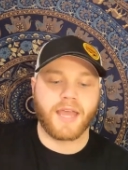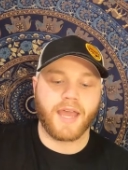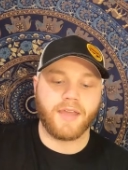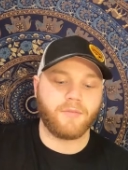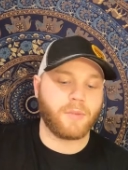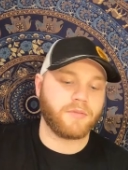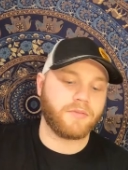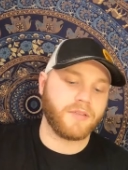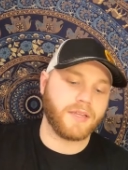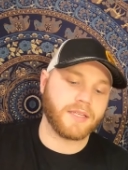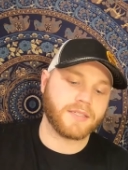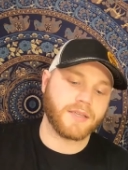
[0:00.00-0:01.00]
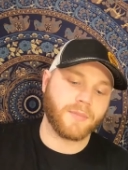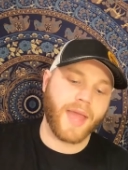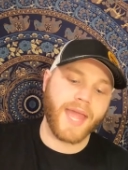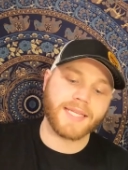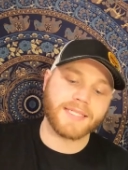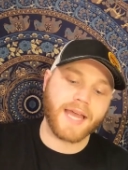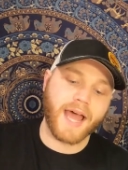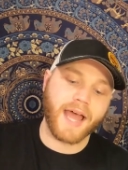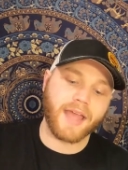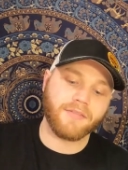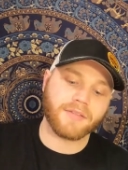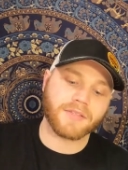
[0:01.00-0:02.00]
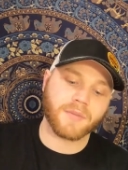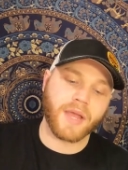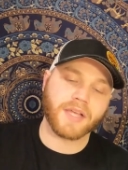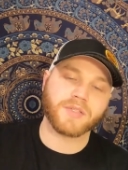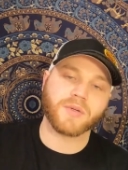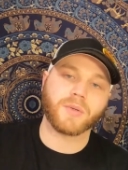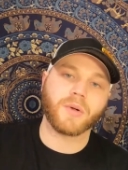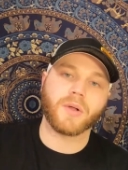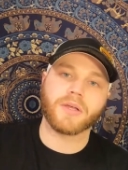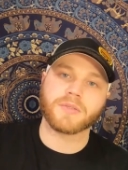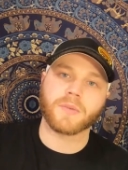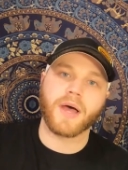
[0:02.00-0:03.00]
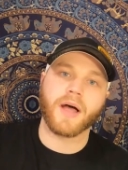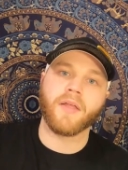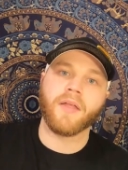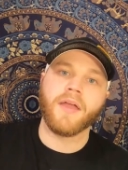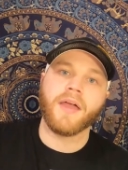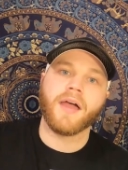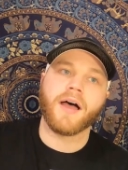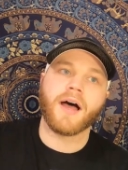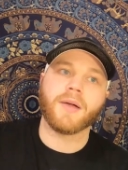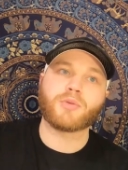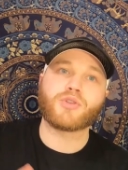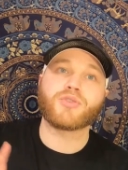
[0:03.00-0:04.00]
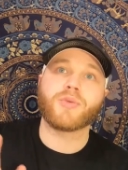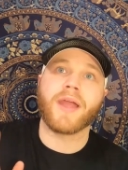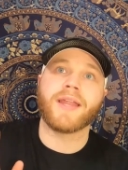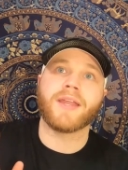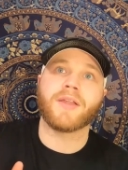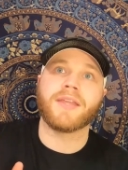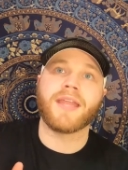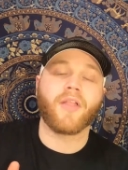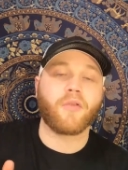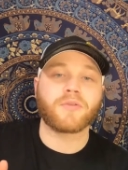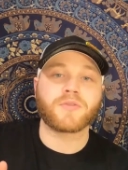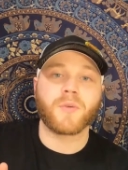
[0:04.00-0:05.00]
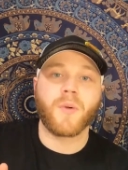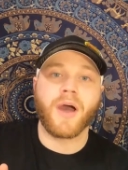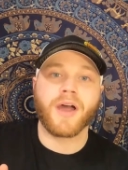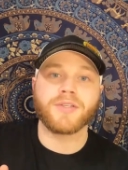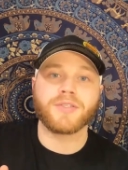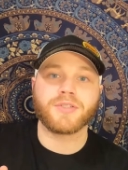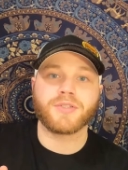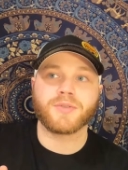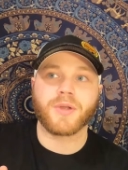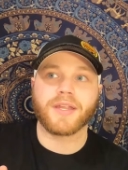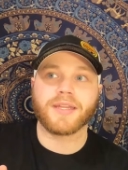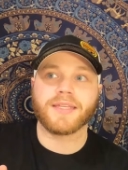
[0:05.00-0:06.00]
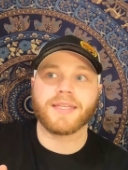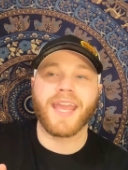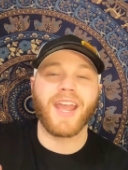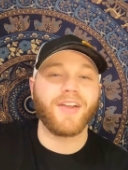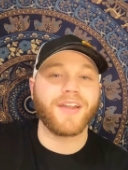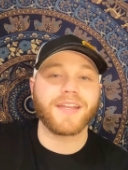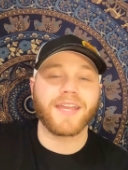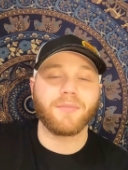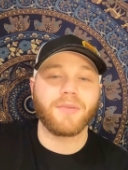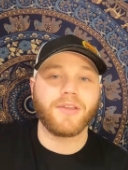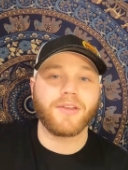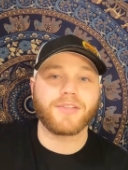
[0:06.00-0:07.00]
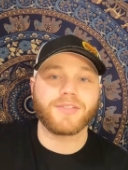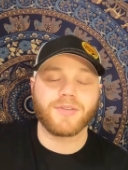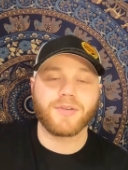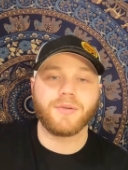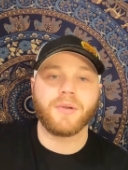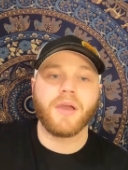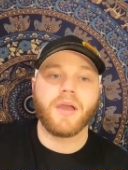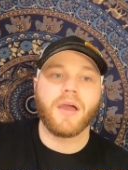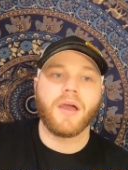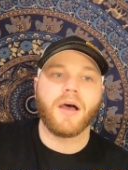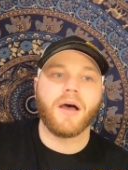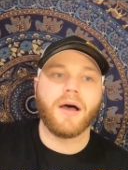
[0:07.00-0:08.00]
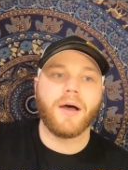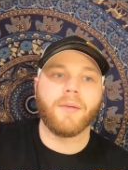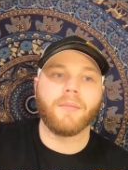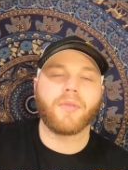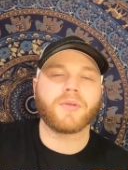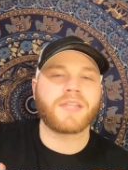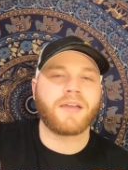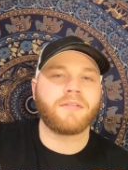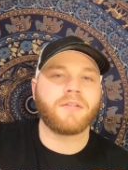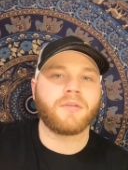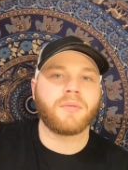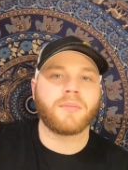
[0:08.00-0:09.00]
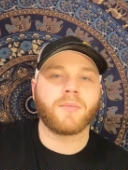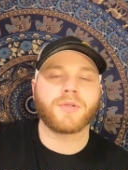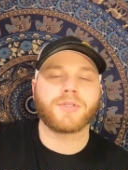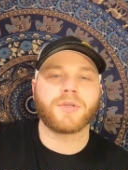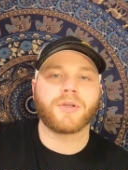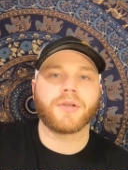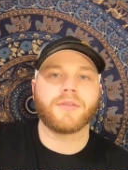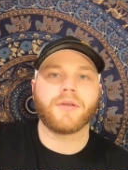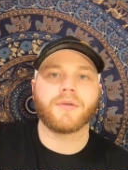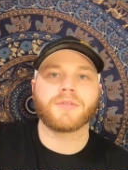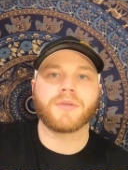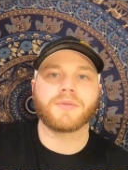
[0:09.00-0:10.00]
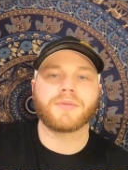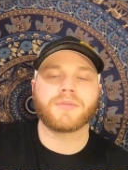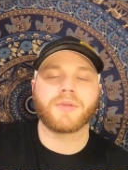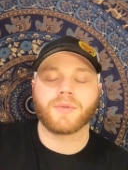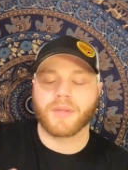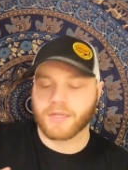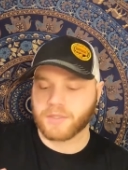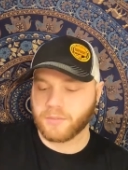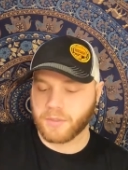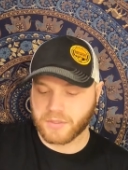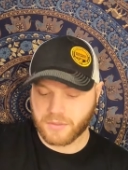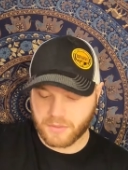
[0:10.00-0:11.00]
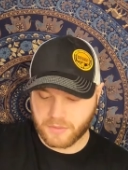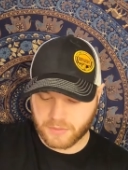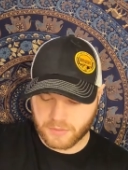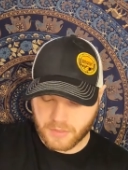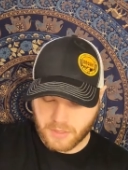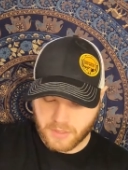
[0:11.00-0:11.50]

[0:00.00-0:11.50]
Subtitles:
I've been feeding some endive and some escarole as well. Shredded yellow squash, shredded carrot can be good too. Those have a little bit more sugar though, so not too much of those.